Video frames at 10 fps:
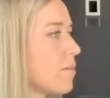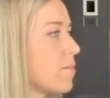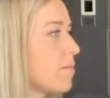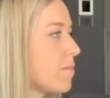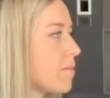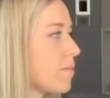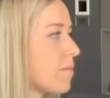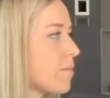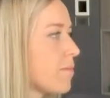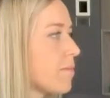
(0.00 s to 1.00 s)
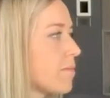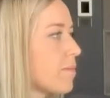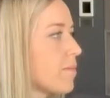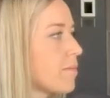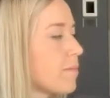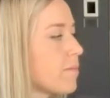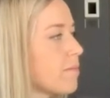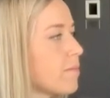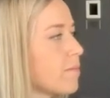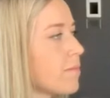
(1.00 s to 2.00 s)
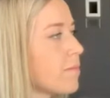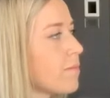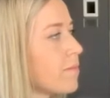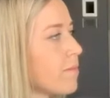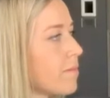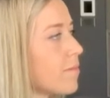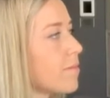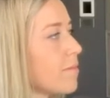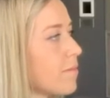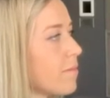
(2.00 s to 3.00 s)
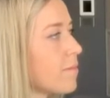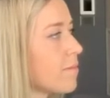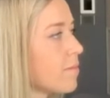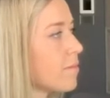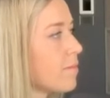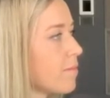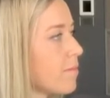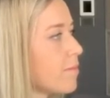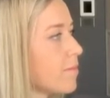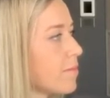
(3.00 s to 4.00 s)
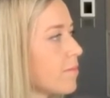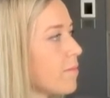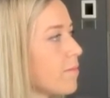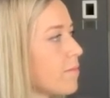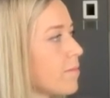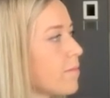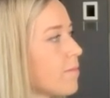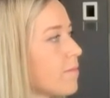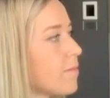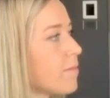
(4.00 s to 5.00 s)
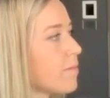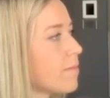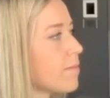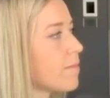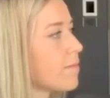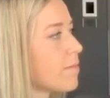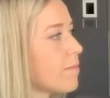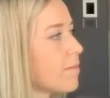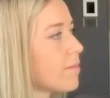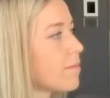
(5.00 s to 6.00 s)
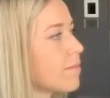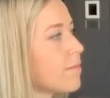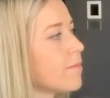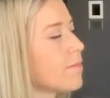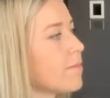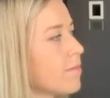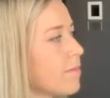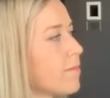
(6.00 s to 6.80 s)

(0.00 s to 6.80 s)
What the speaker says: No words are spoken by the person on screen.